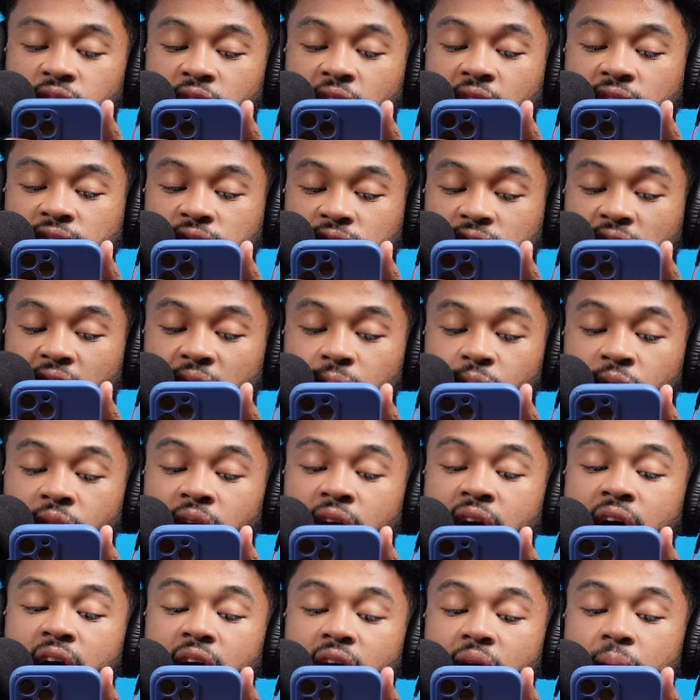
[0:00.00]
gangster gamer.
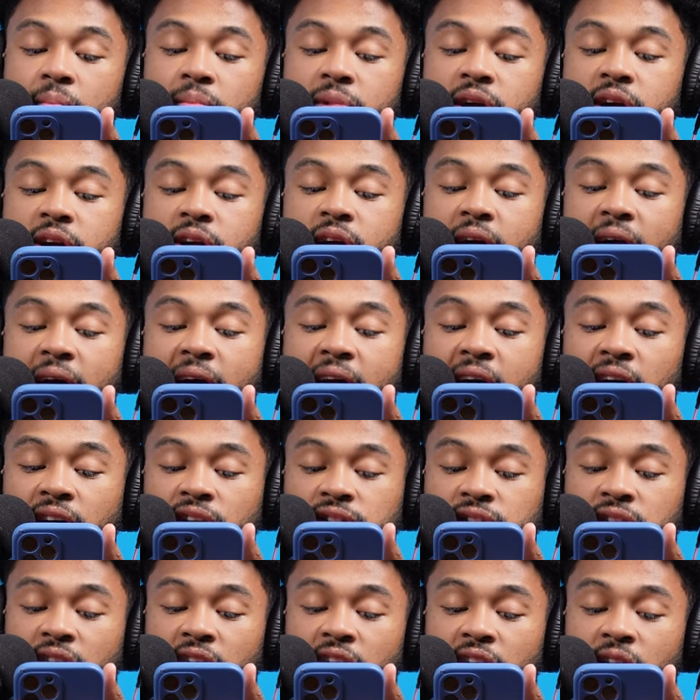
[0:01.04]
Amir
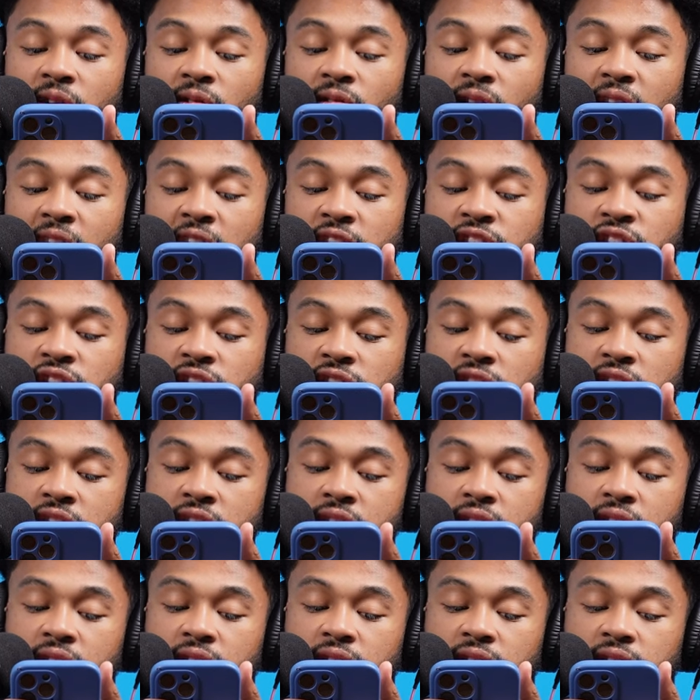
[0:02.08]
Al-Daraji.
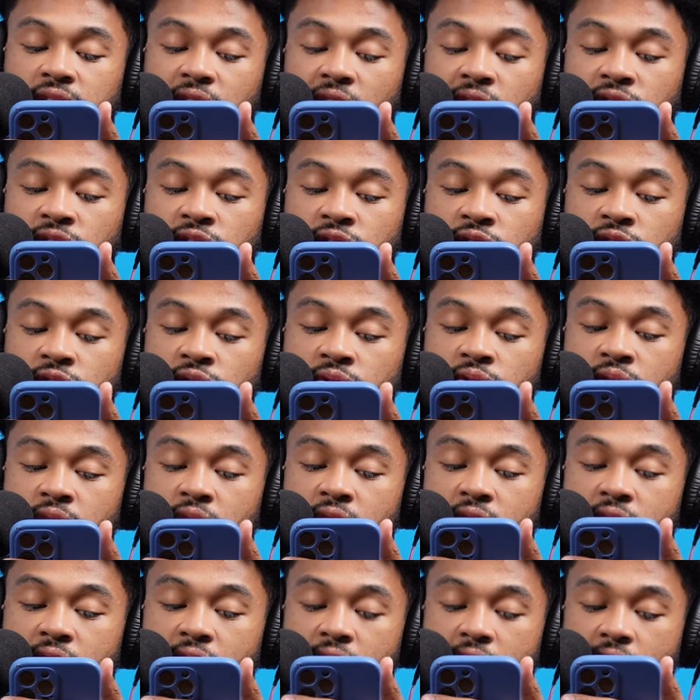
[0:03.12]
Shout out to you.
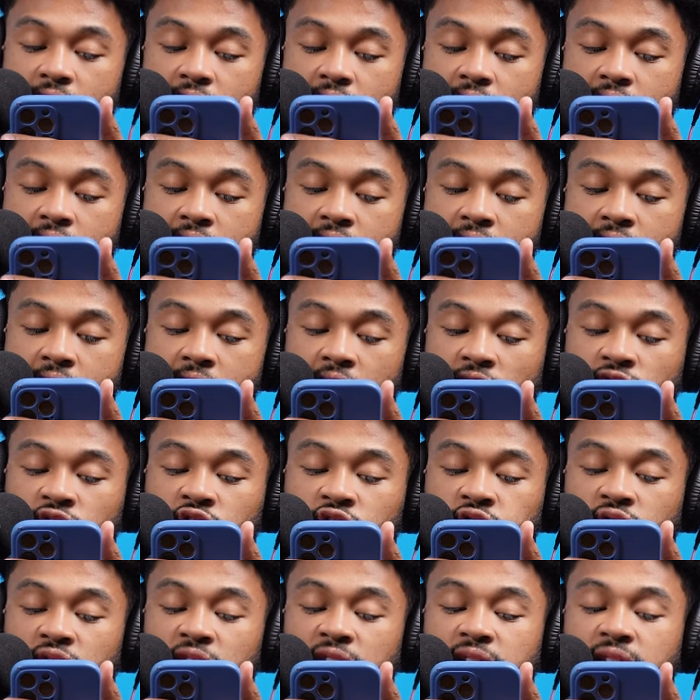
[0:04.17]
And
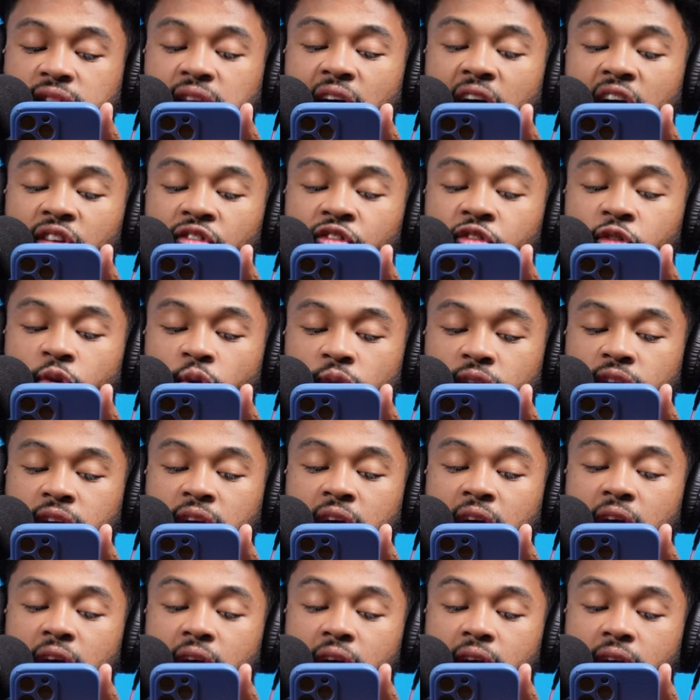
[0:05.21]
Triz dot four
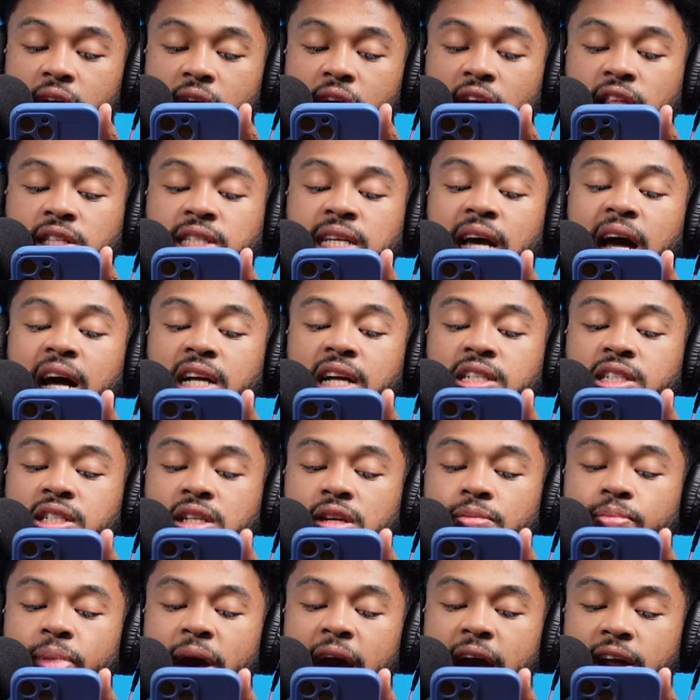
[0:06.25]
K and
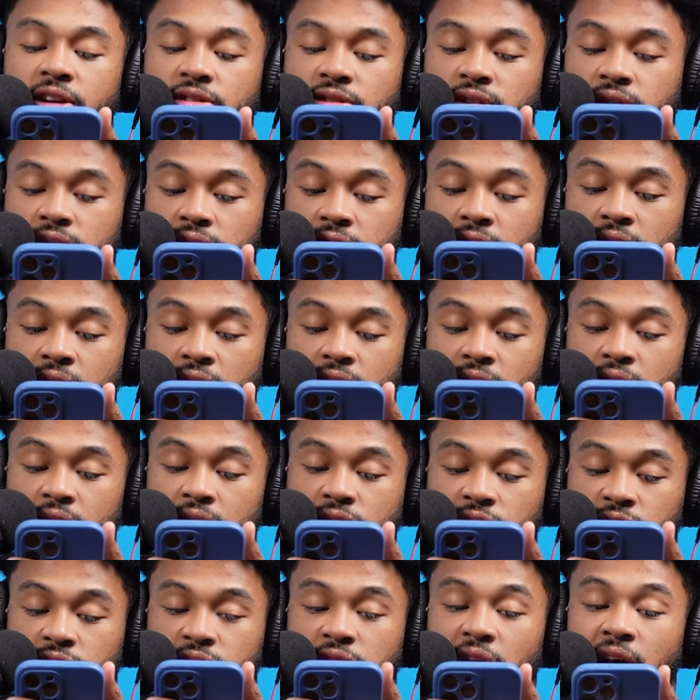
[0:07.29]
Taji Patterson.
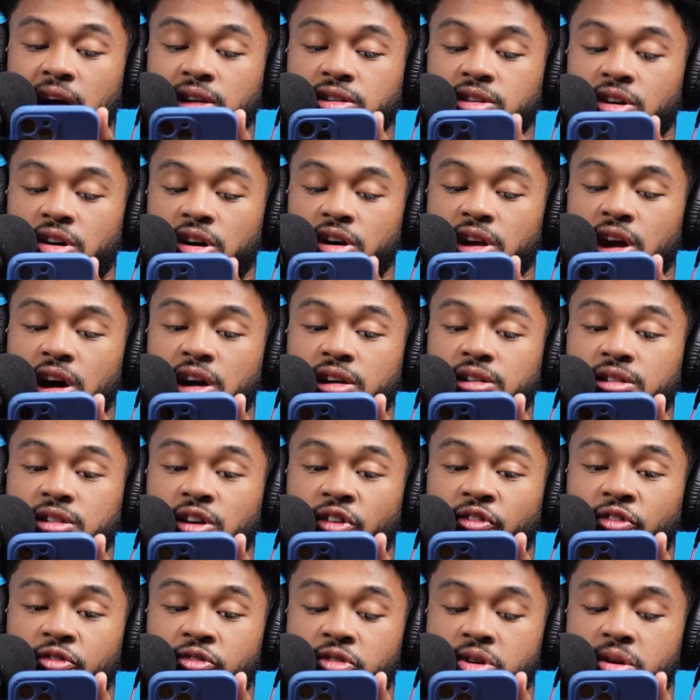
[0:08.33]
So shout out to all y'all as our
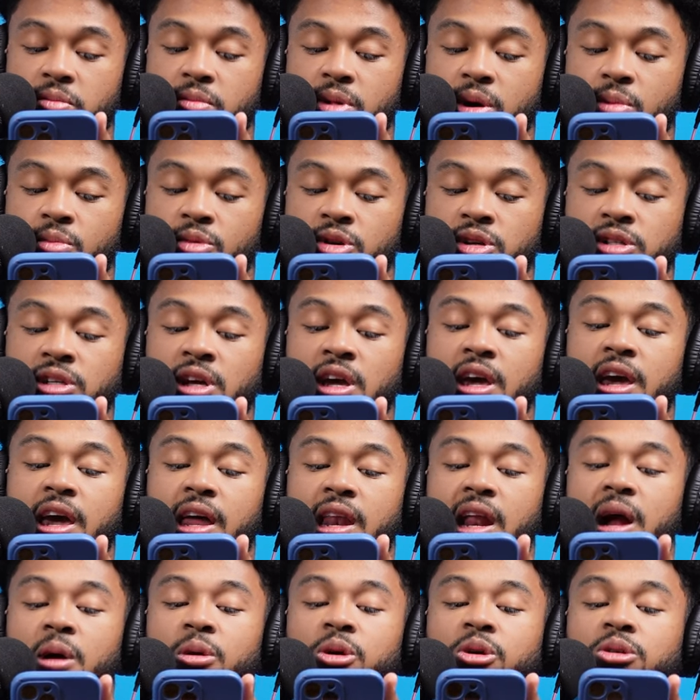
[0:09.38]
free members.
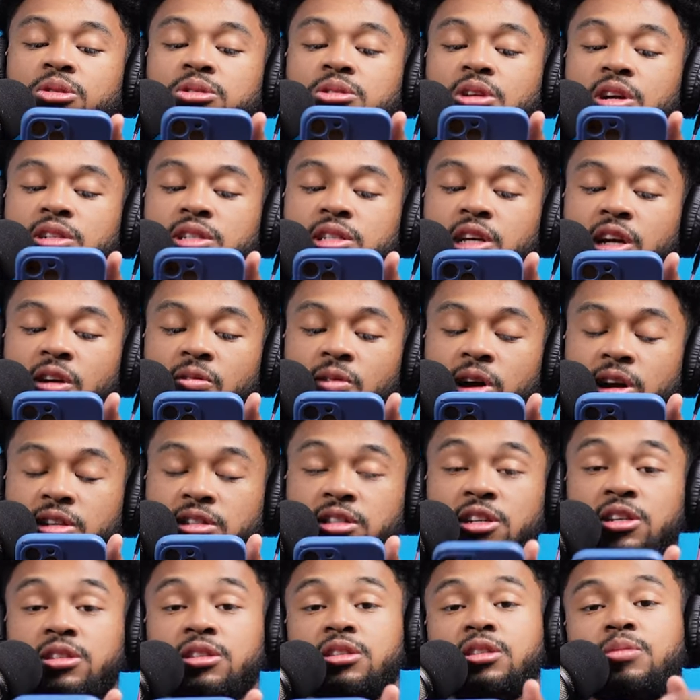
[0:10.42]
Now we're going to our second round
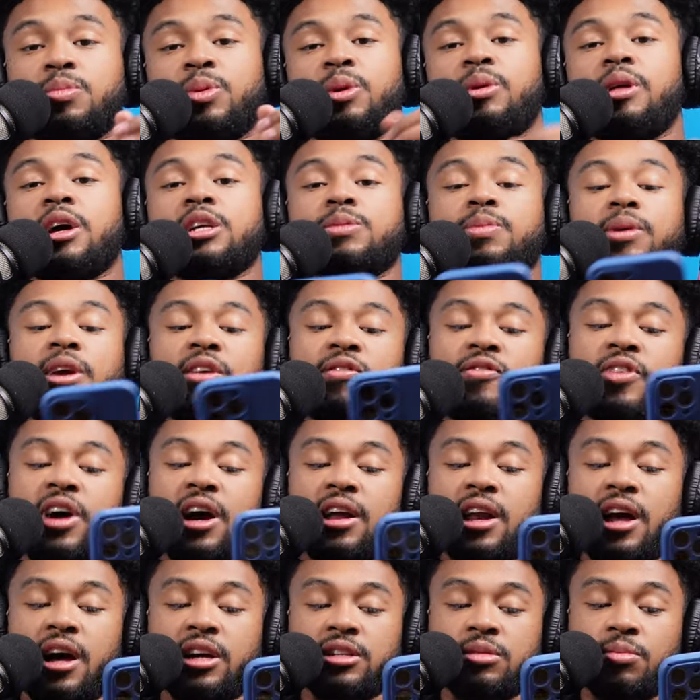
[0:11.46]
steals. These are people that's paying five
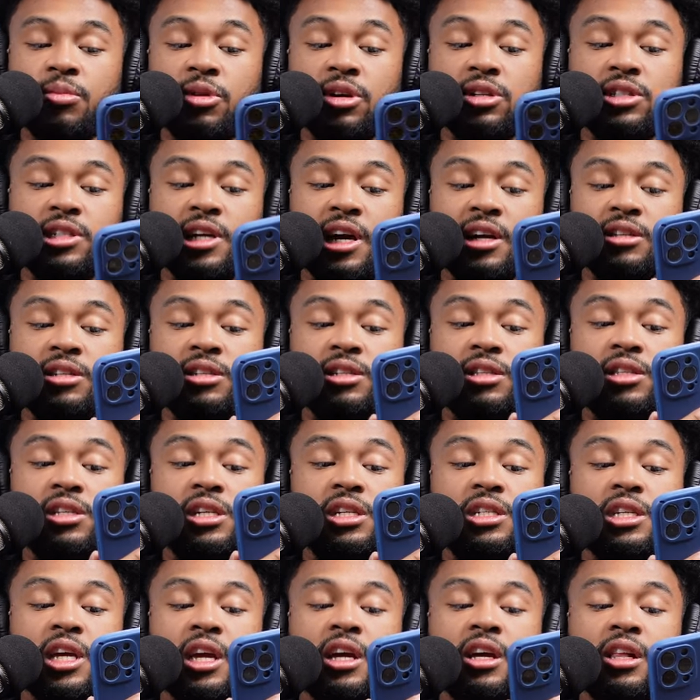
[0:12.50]
dollars a month. Shout out to D
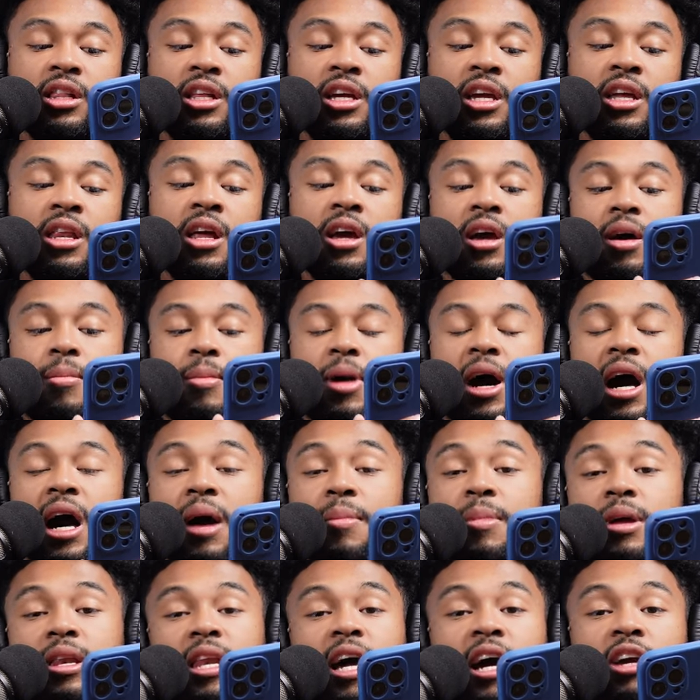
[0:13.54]
J Khalid,
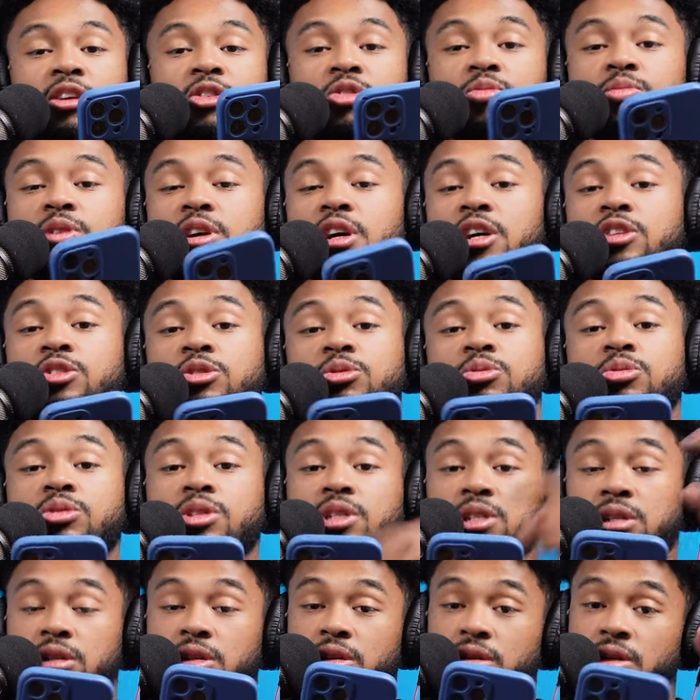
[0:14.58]
Mohammed, not you, because you
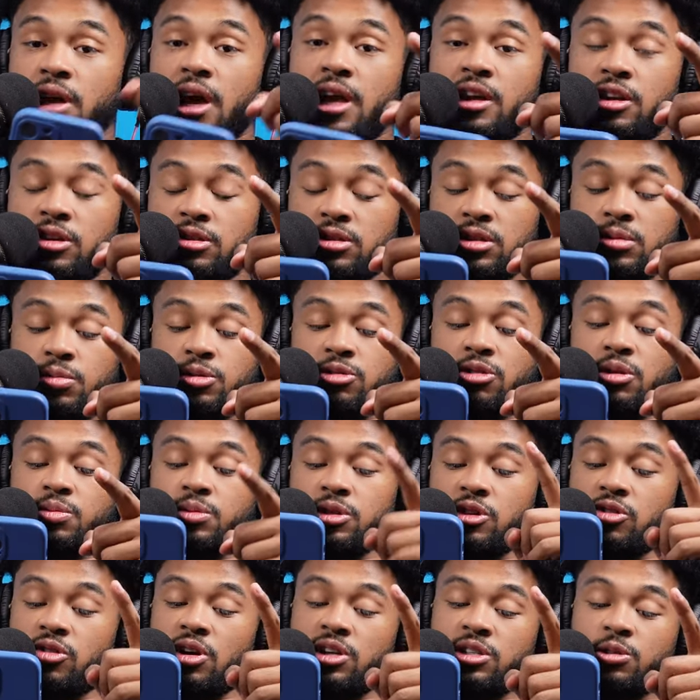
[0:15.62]
ended your
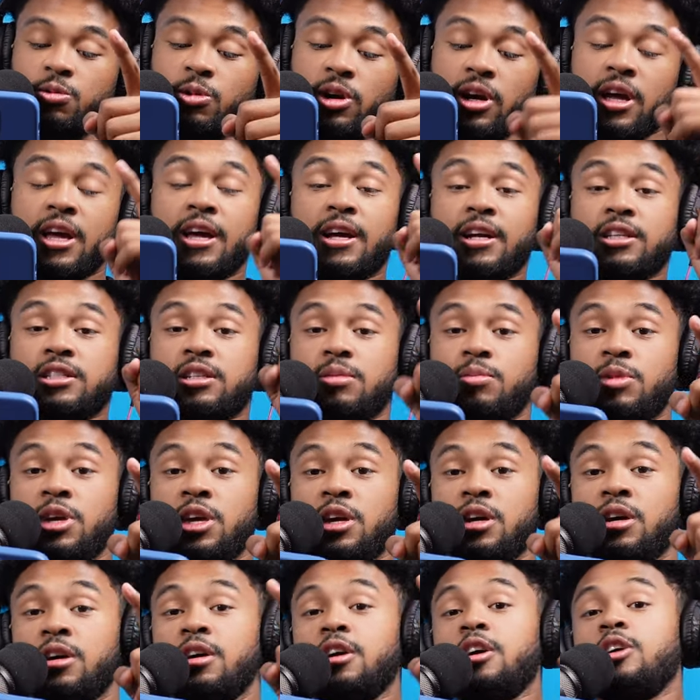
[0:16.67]
subscription. Crazy work.
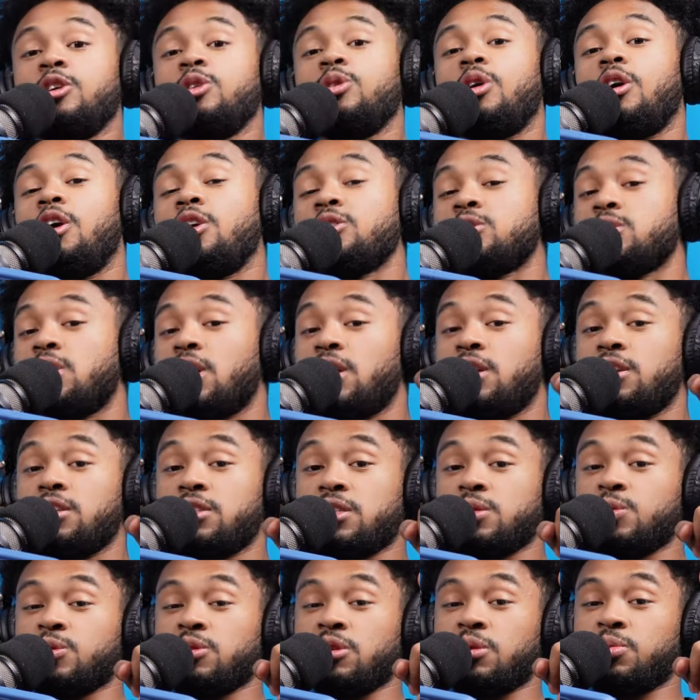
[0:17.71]
Tamia, you also ended your
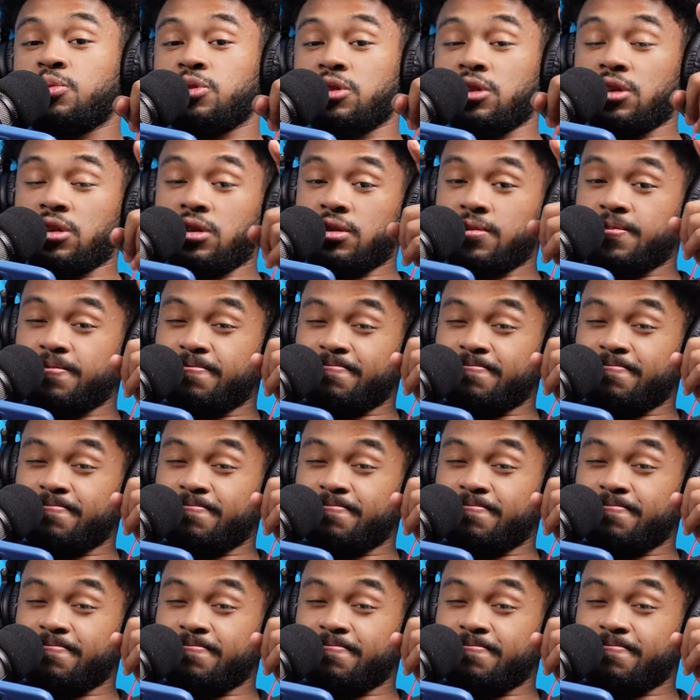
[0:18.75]
subscription.